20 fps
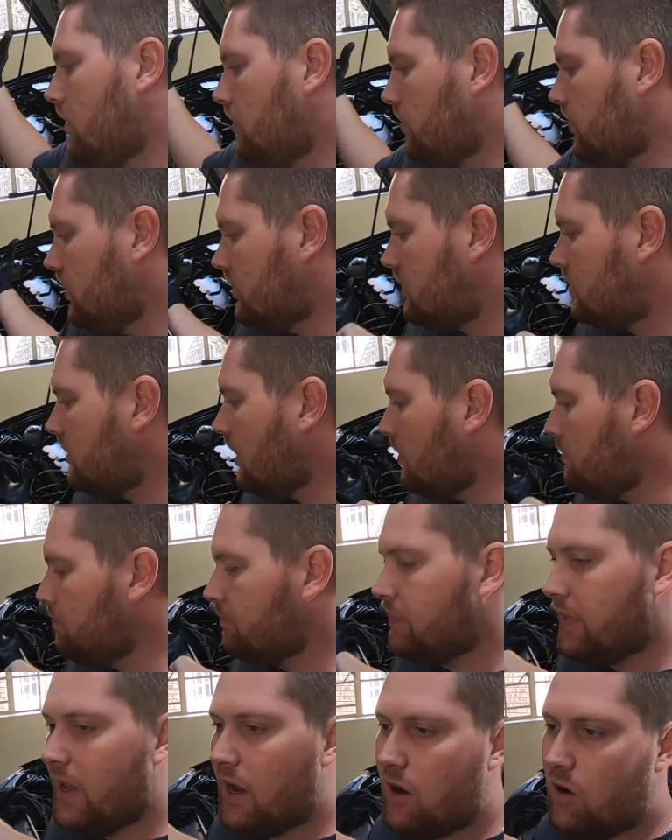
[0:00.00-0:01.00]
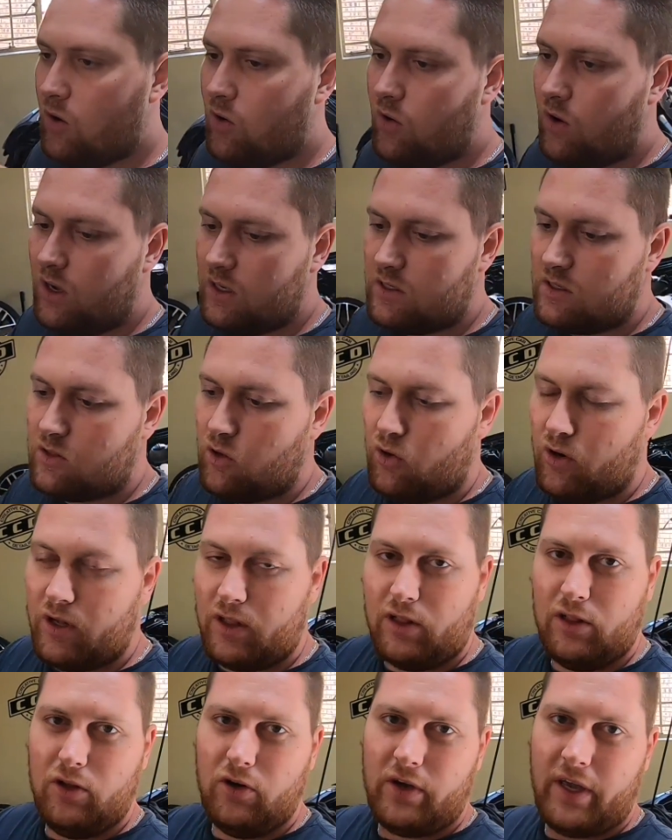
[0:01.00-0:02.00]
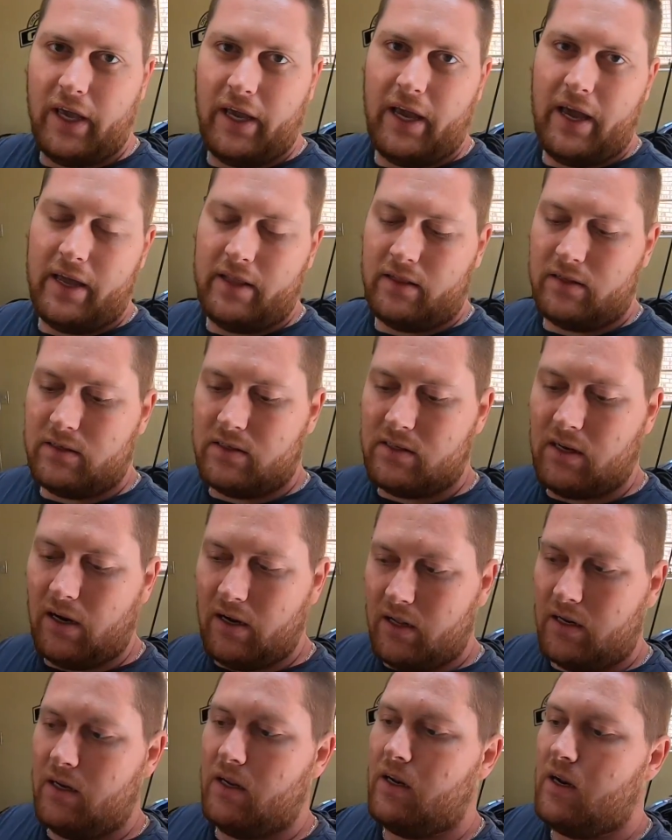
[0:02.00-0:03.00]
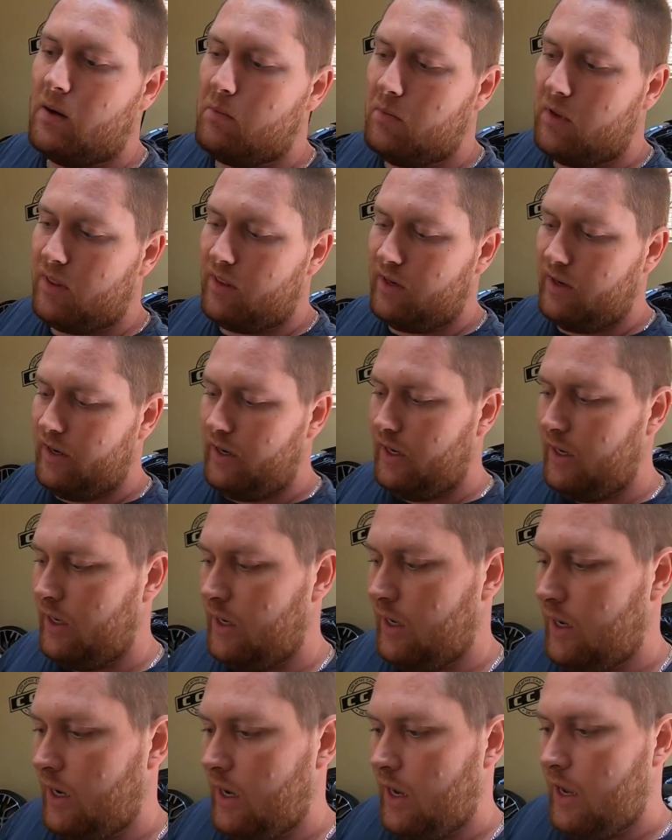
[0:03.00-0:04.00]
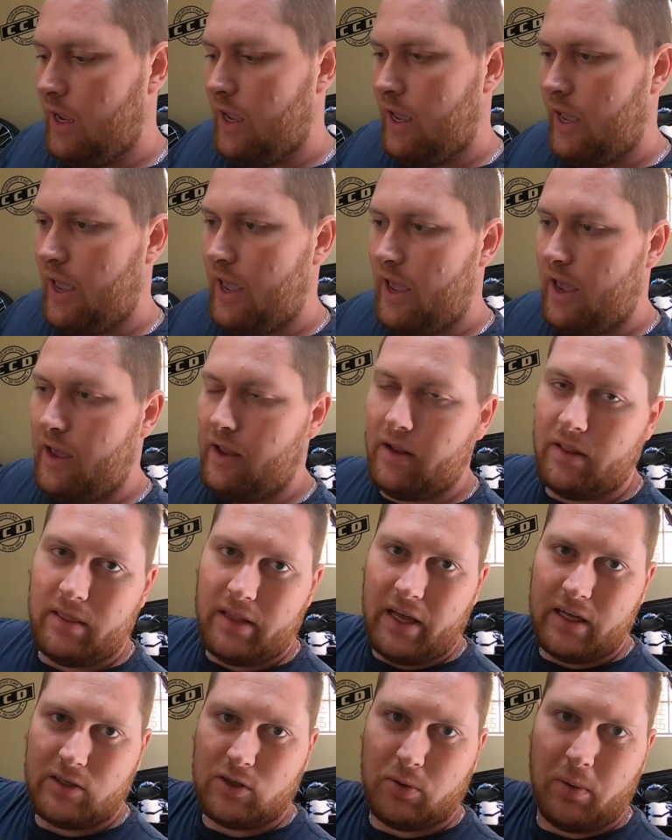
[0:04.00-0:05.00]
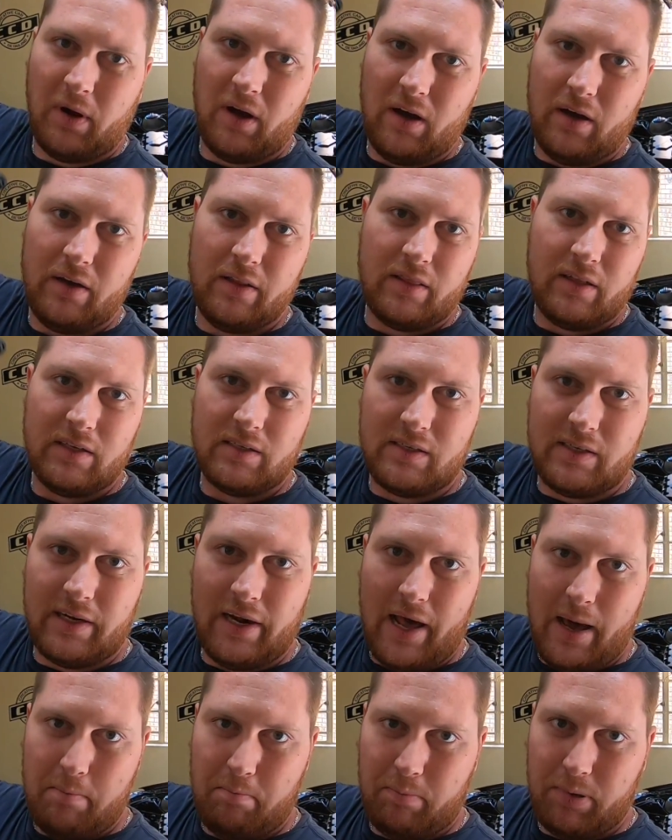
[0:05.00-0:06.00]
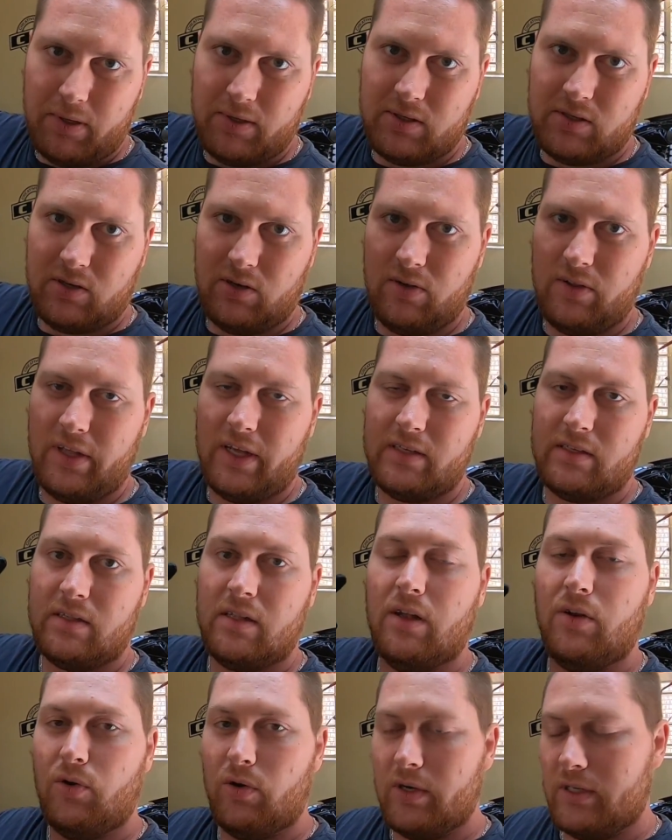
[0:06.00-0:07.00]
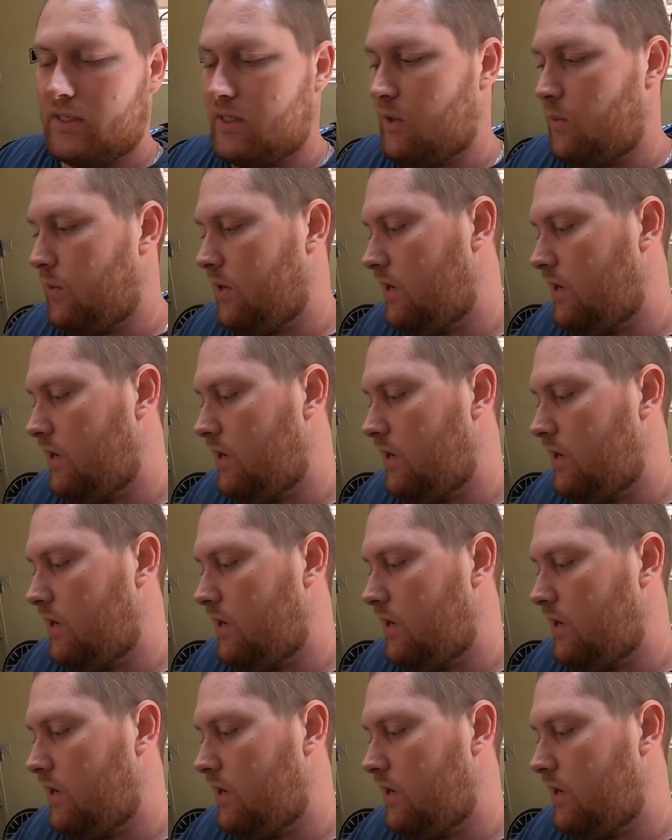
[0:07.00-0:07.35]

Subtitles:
the sump now, I started looking at cylinder number 3, and that's where I heard the slap. So that's the noise that we